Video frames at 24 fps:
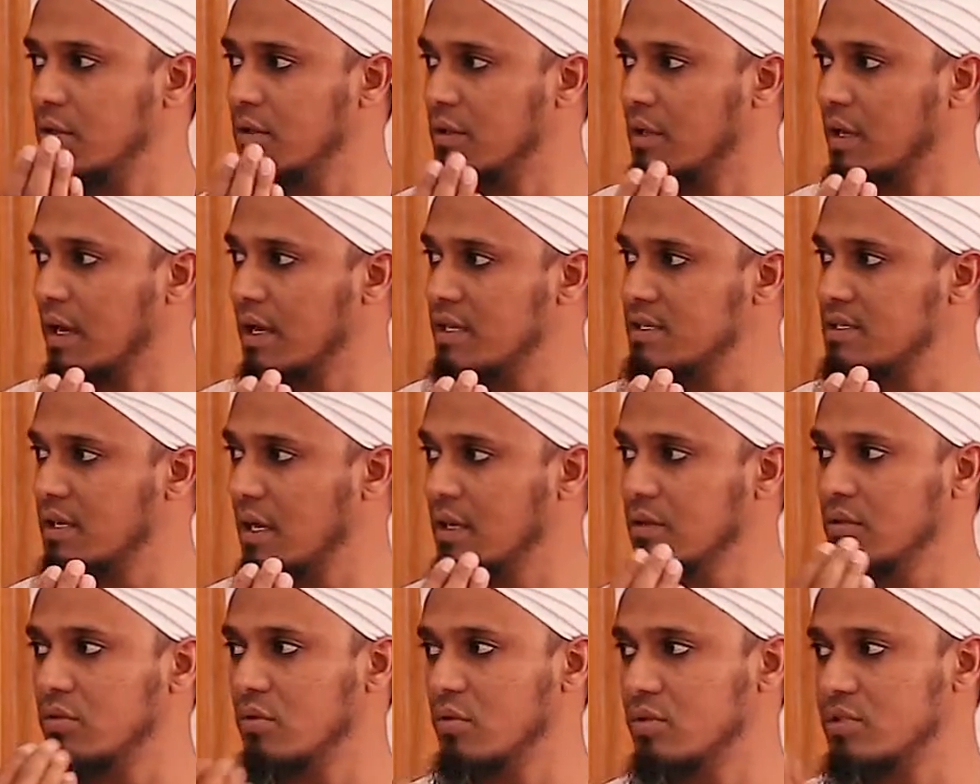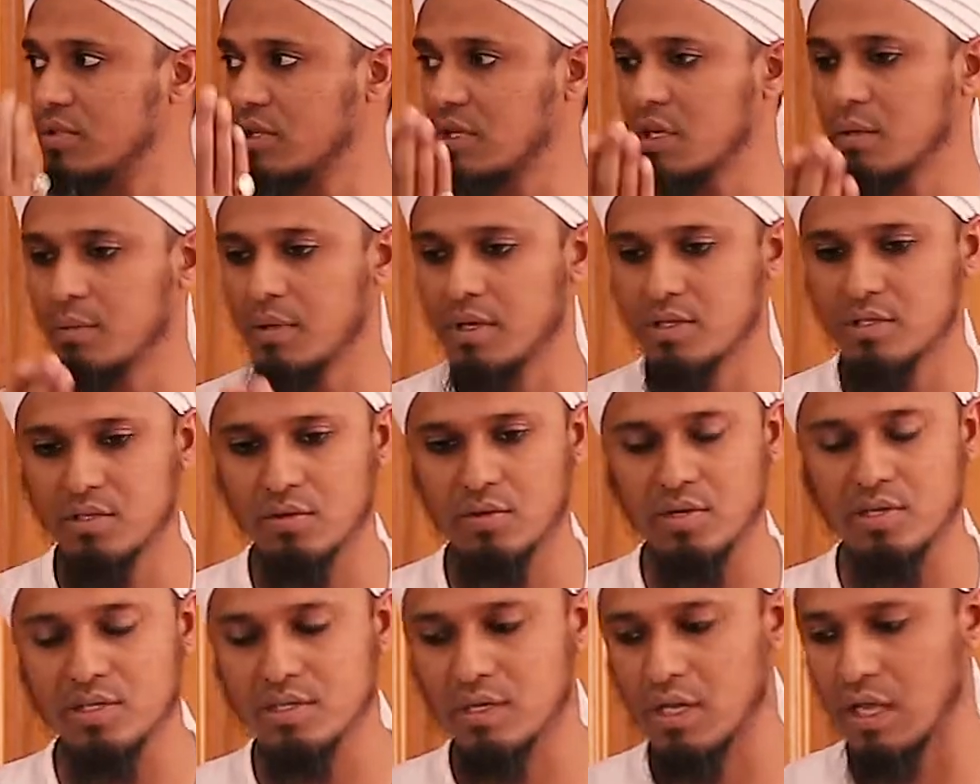The right side towards the qibla.
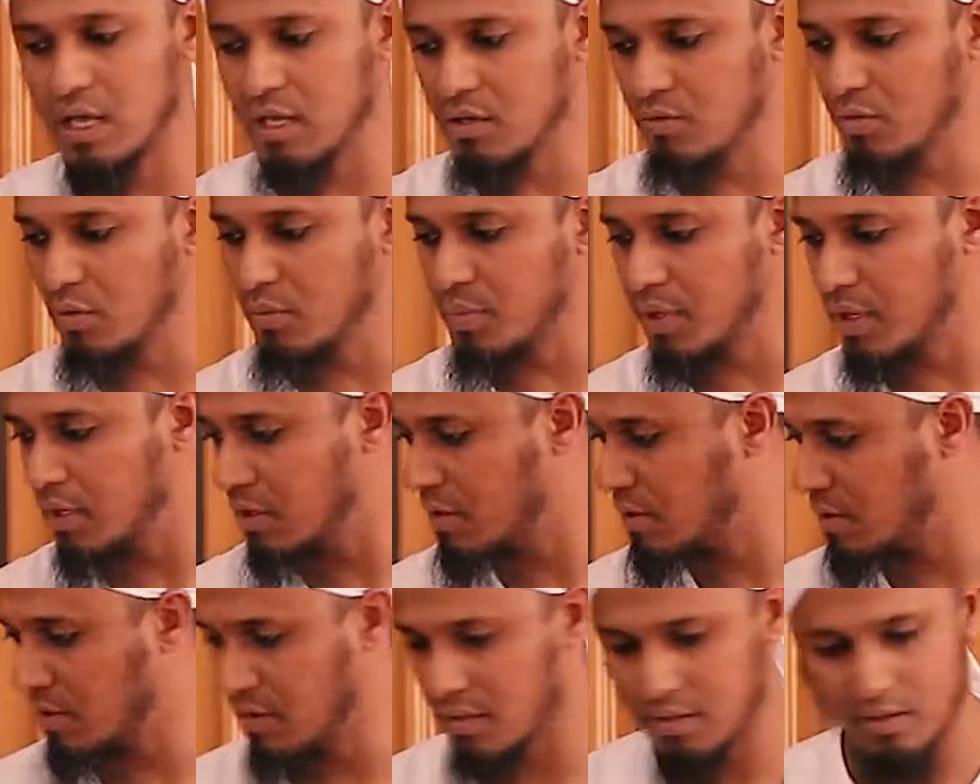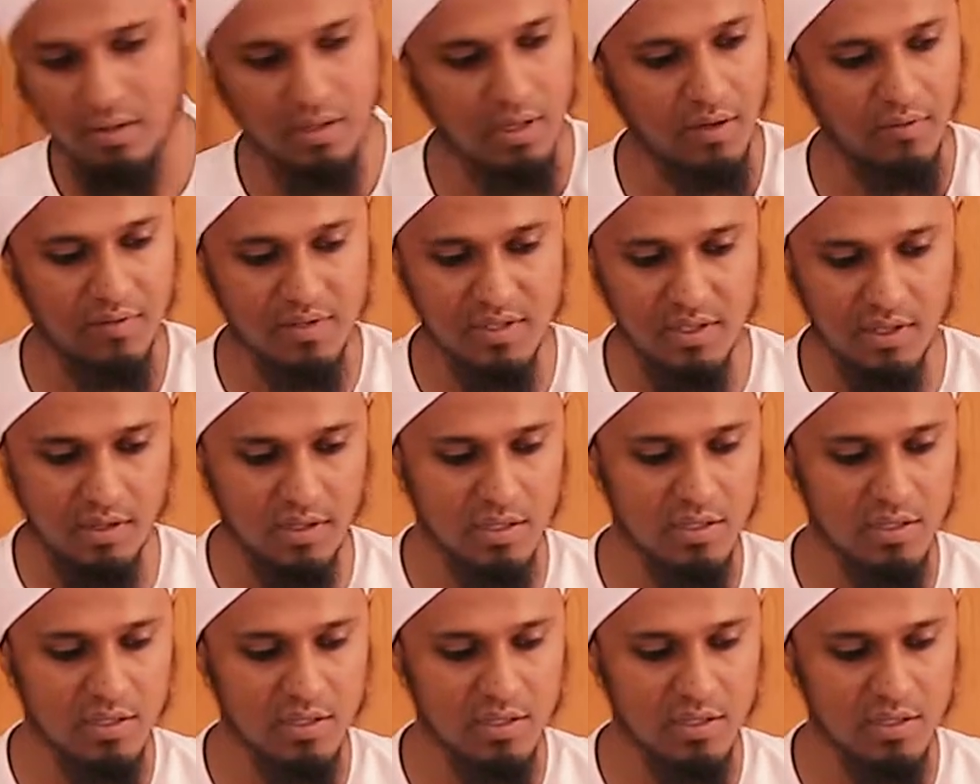So his head will be, if it's in